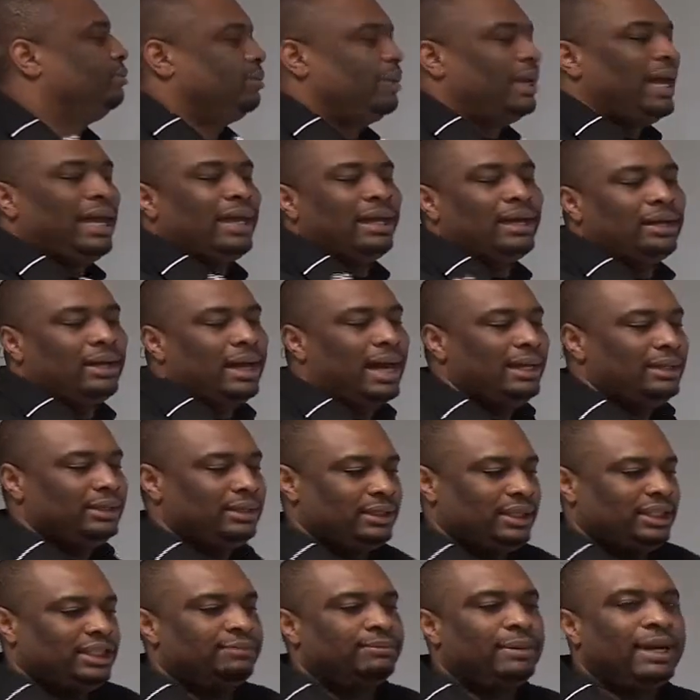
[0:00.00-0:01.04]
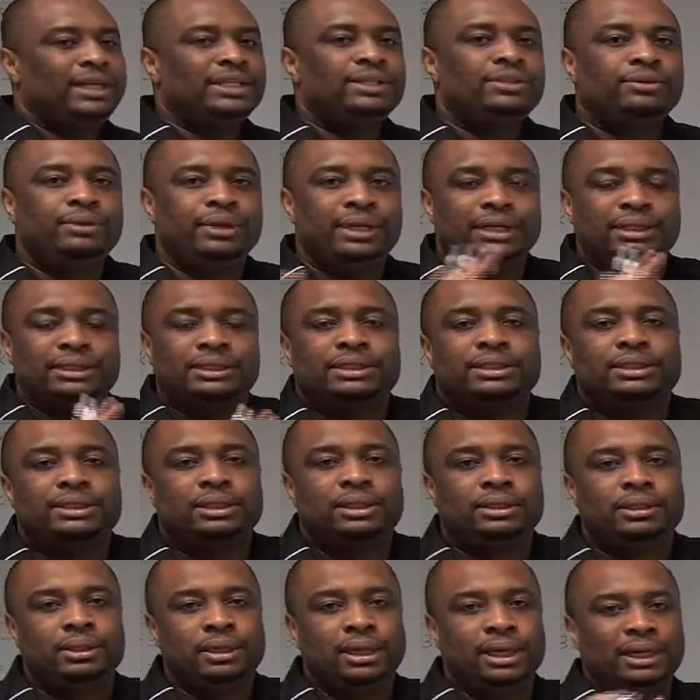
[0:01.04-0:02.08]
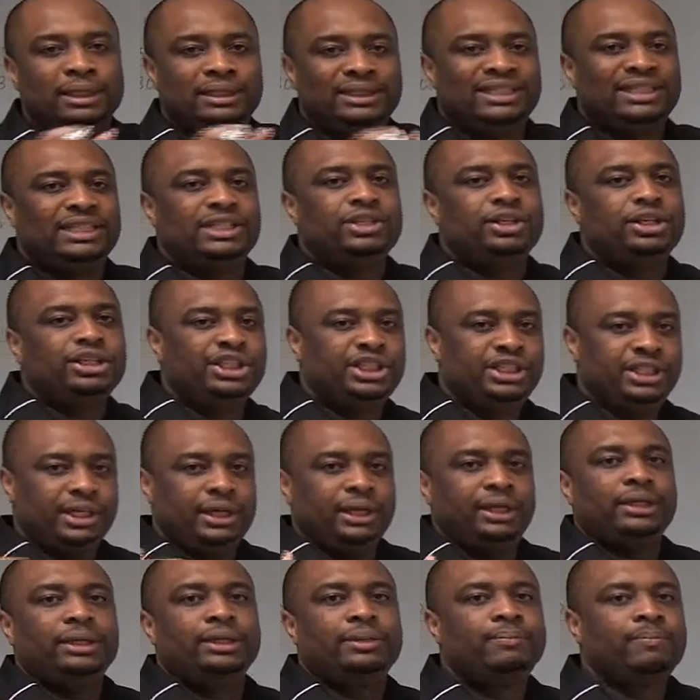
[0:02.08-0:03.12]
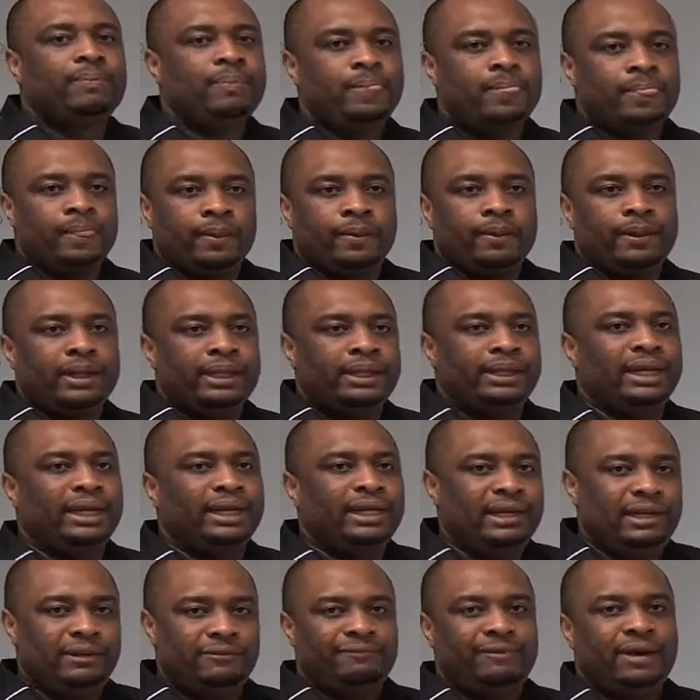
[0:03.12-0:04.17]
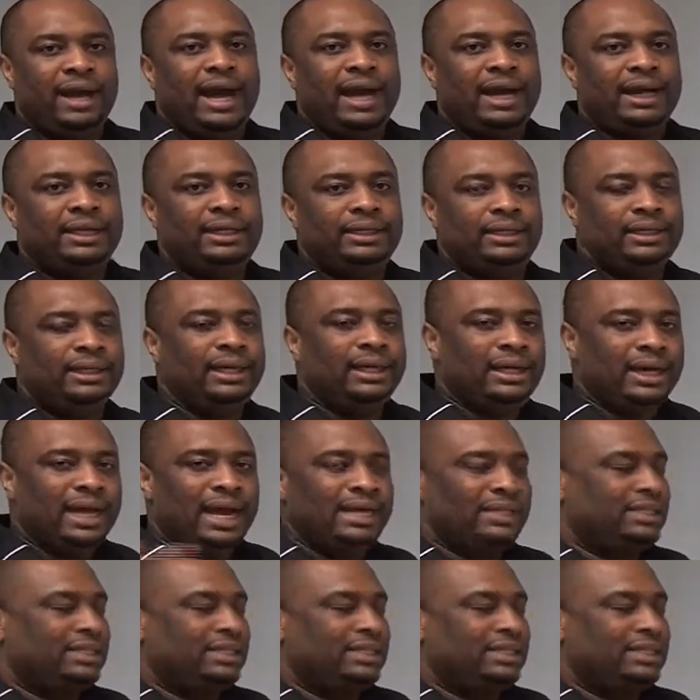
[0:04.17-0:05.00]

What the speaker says: like I teach my students, dissociate, then divide, then